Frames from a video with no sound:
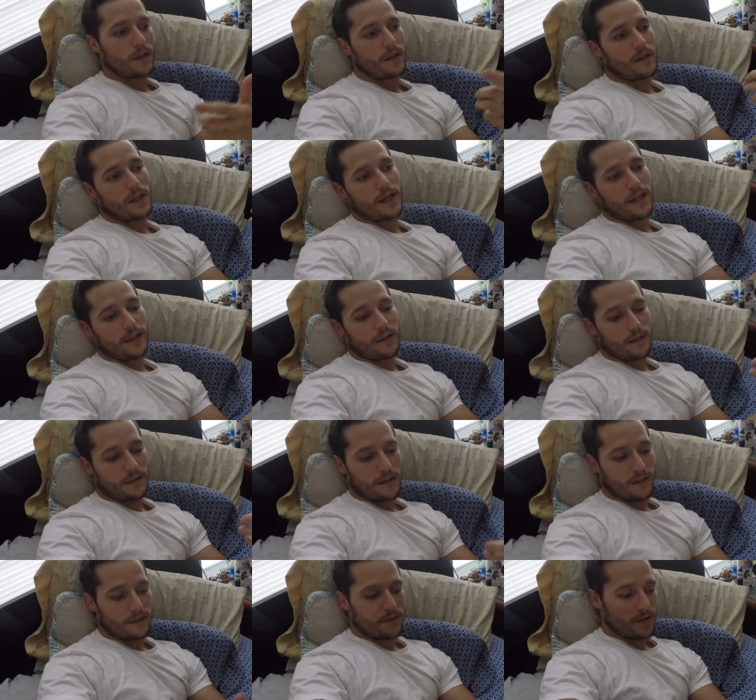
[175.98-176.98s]
Like
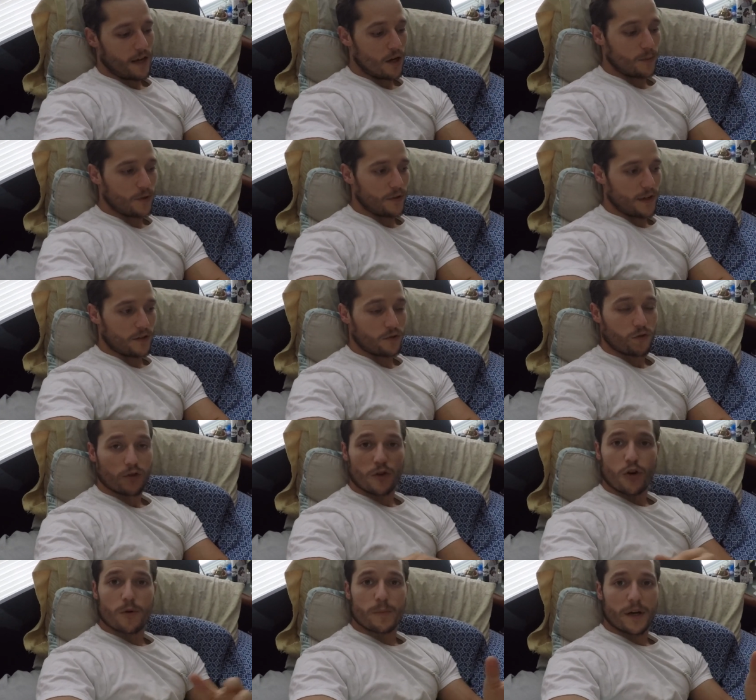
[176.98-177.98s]
this helps you out
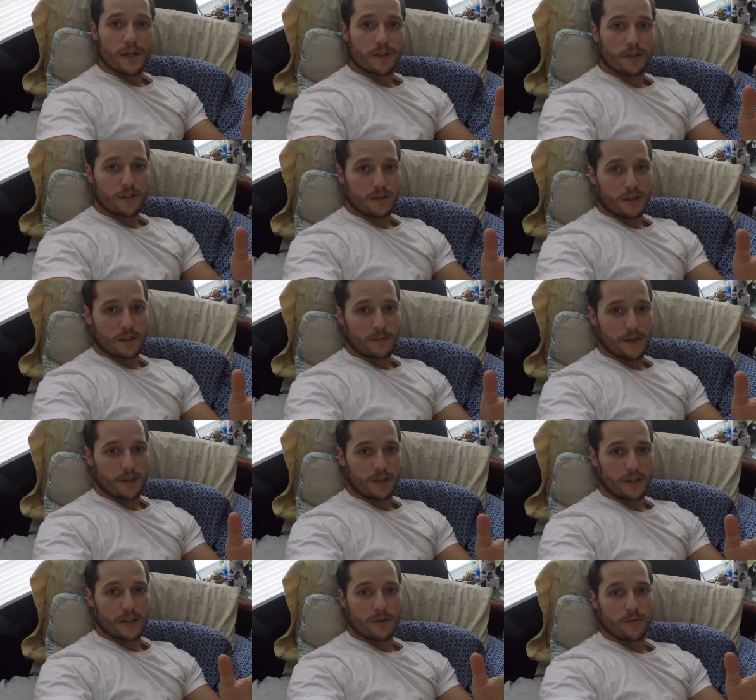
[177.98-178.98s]
so much,
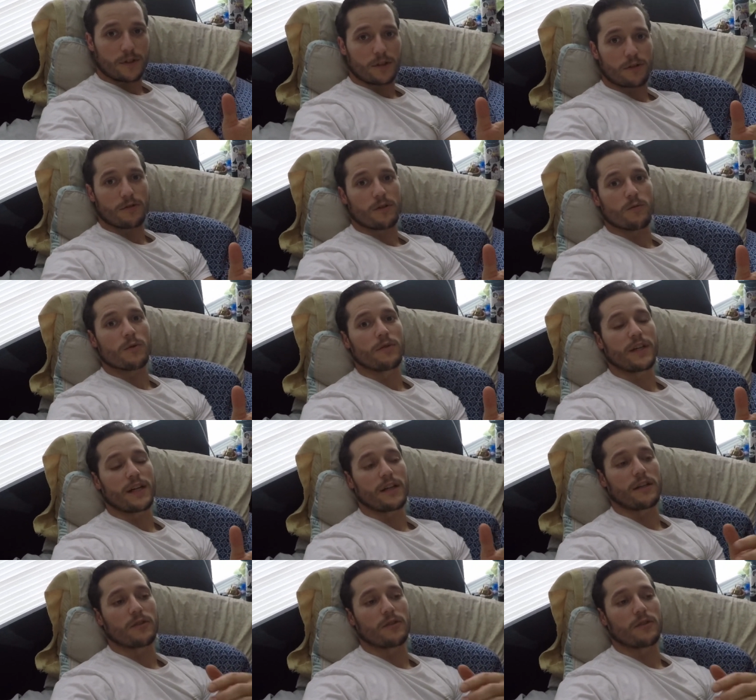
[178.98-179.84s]
especially like when you're doing wound care.